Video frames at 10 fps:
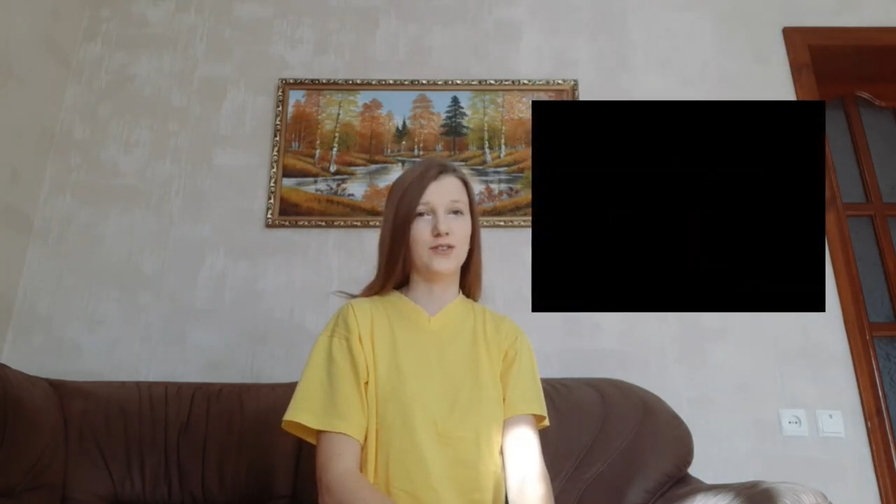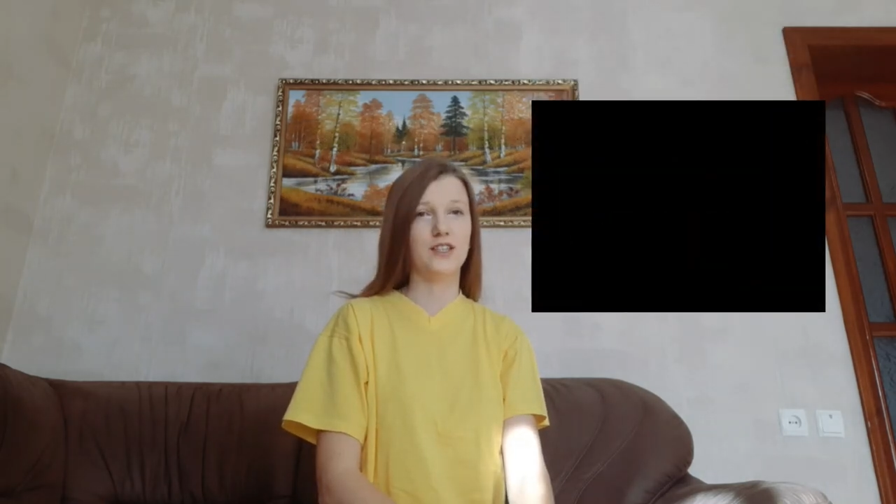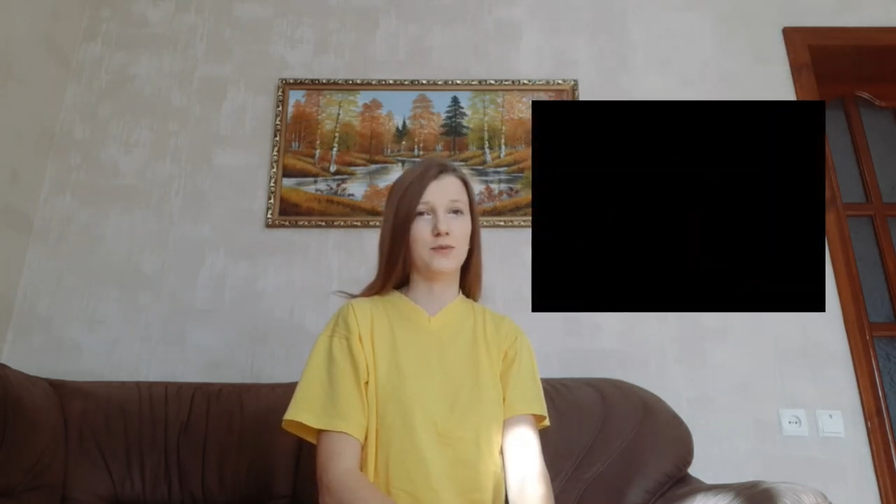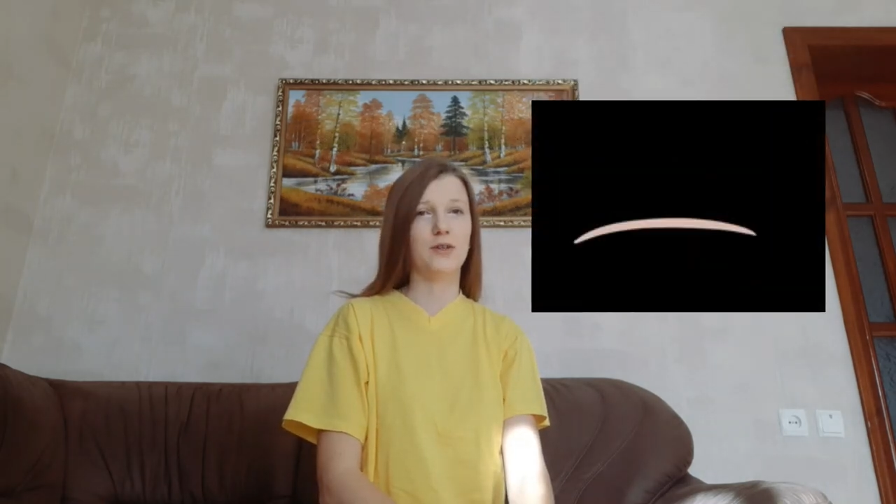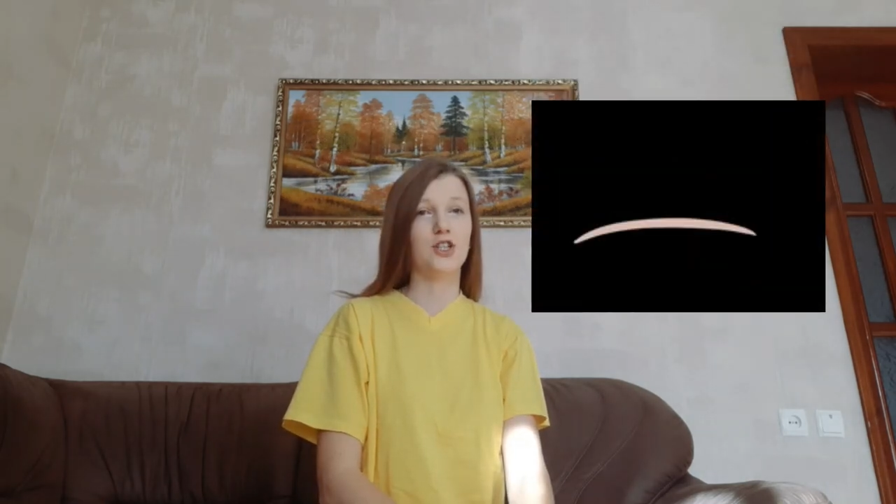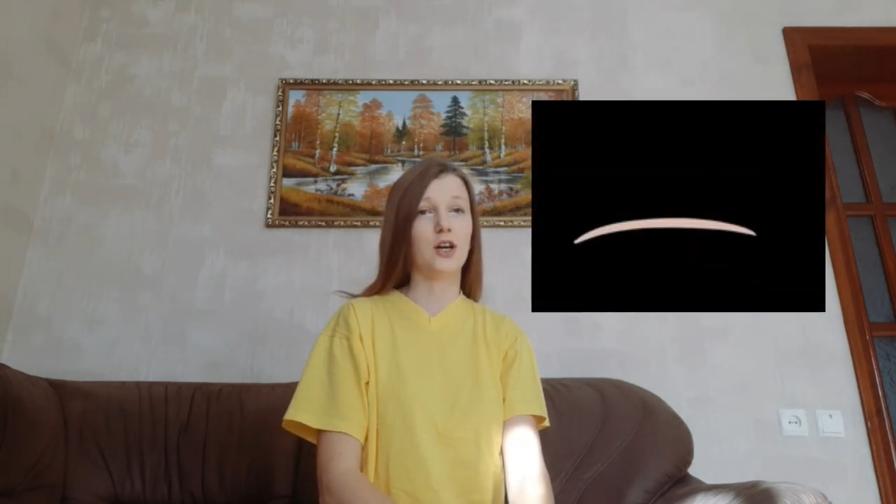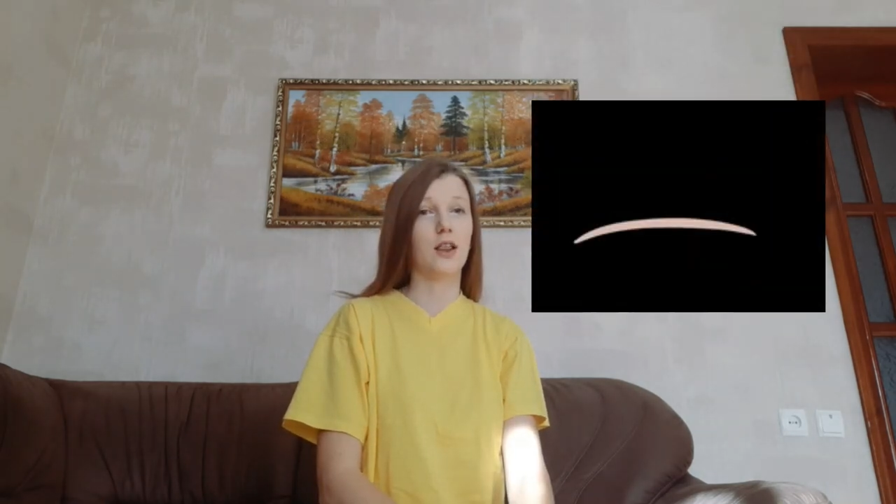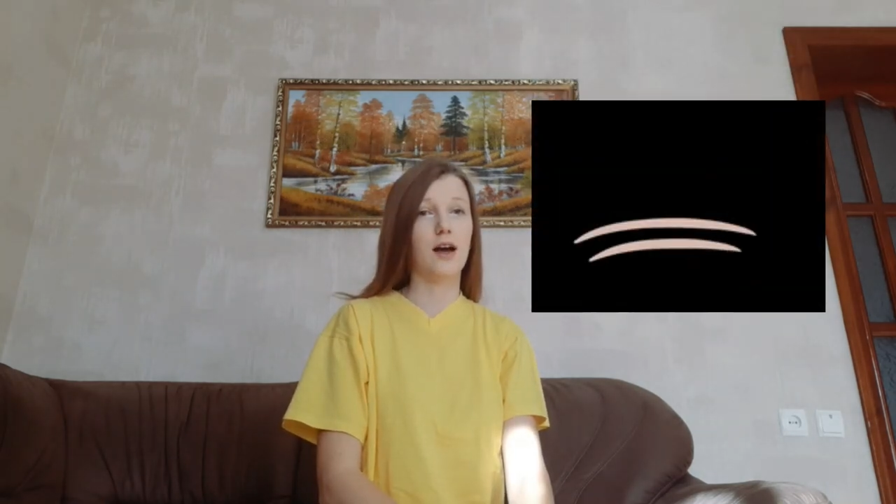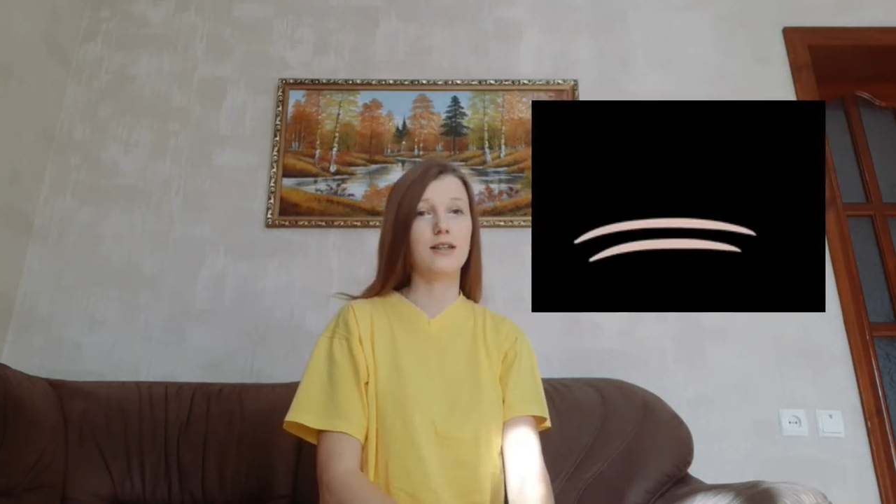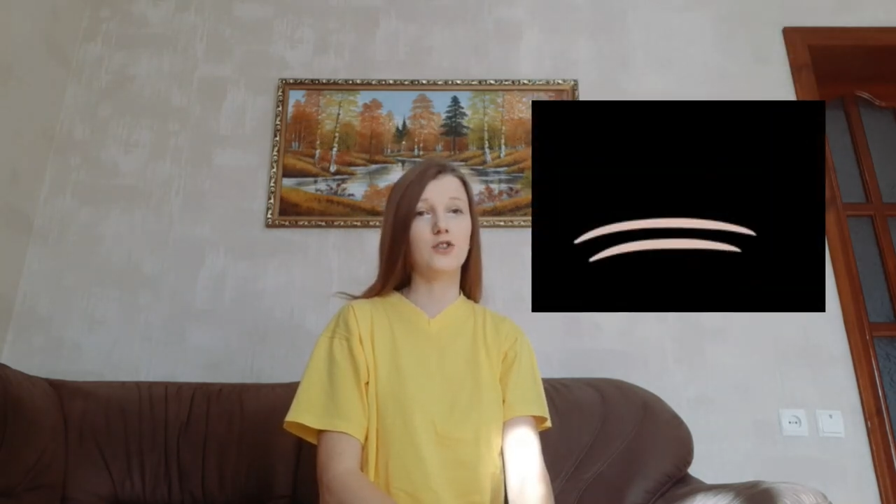the
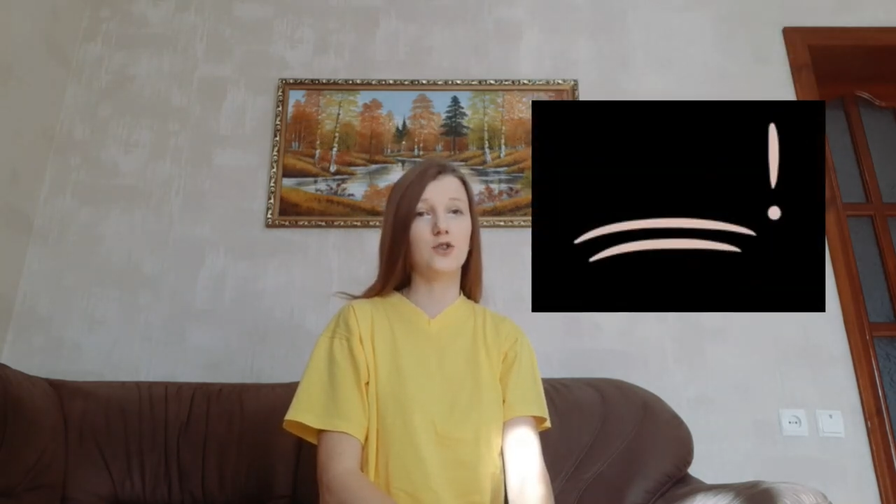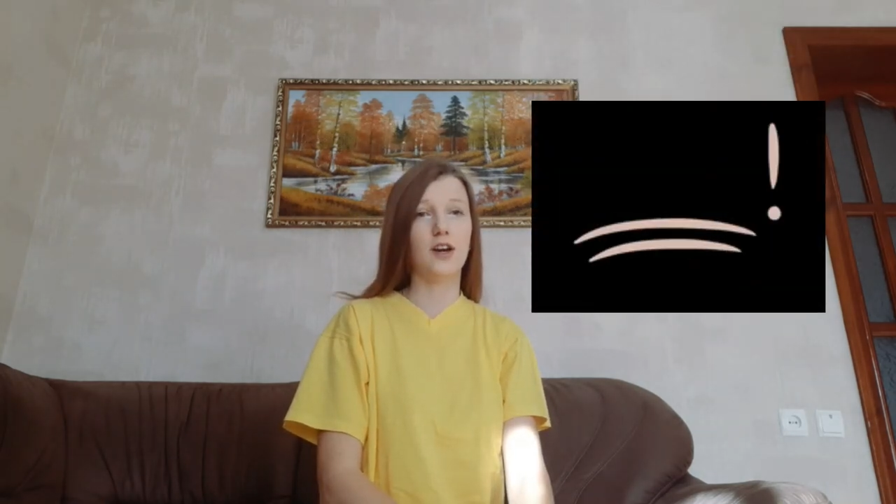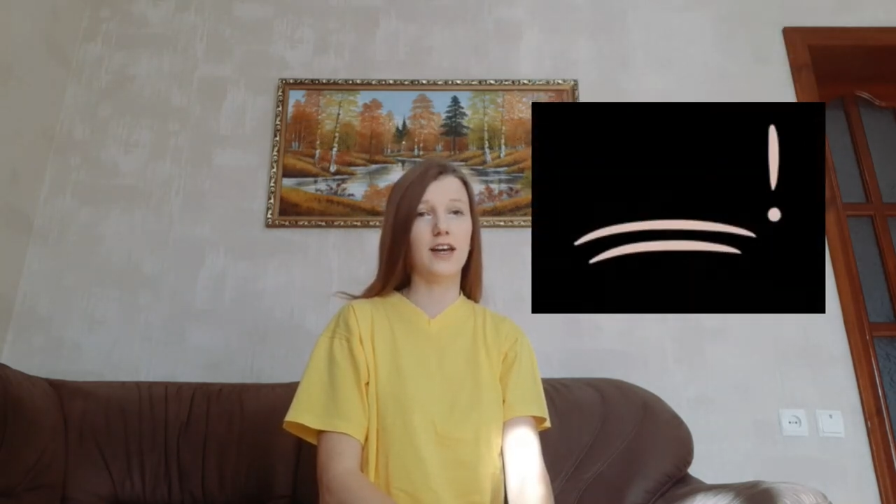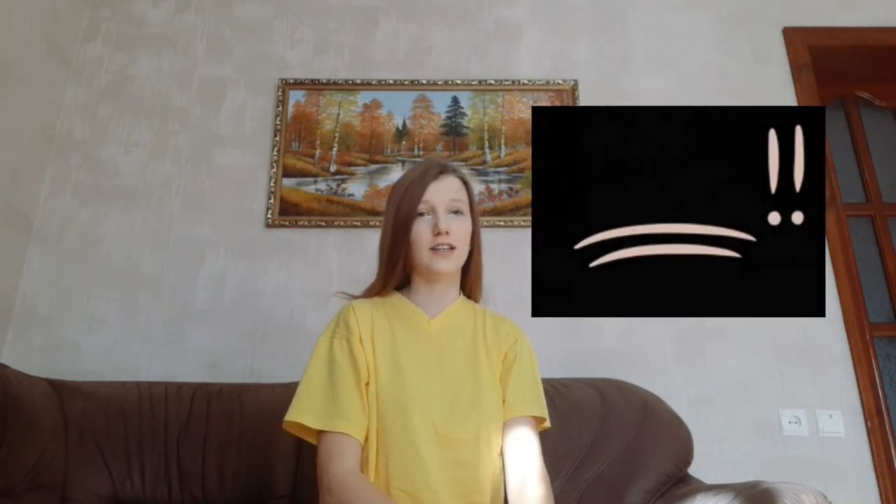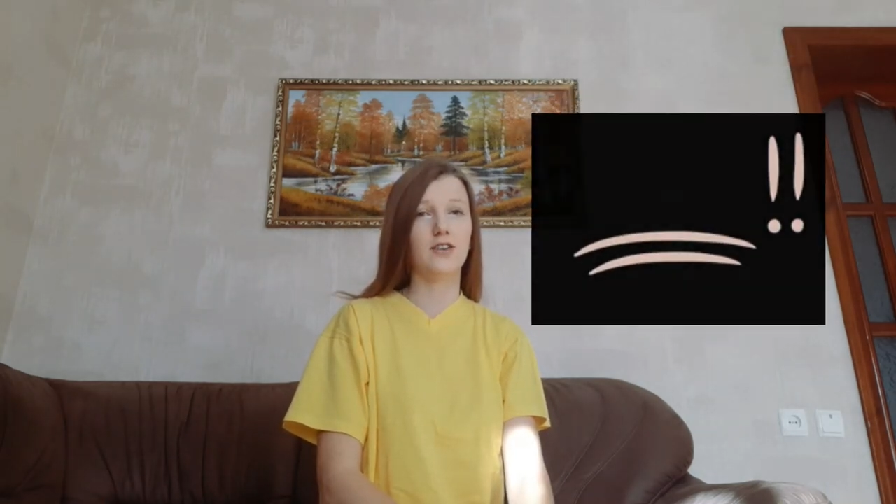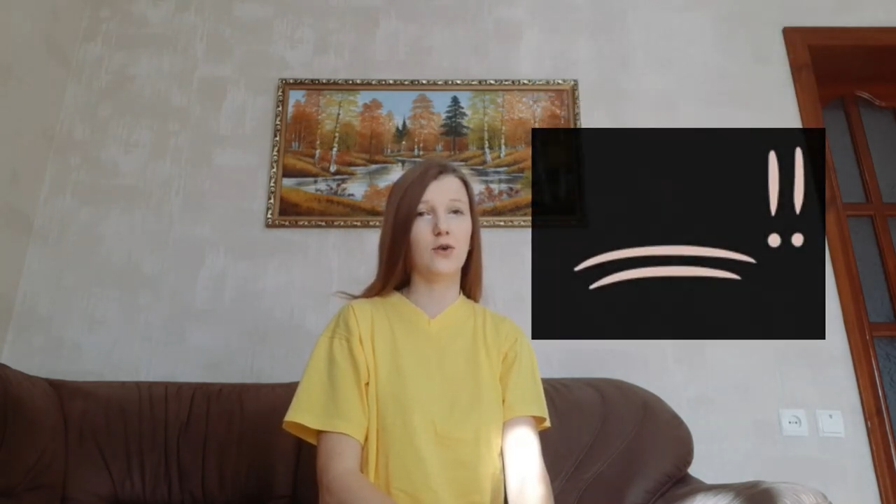specialized training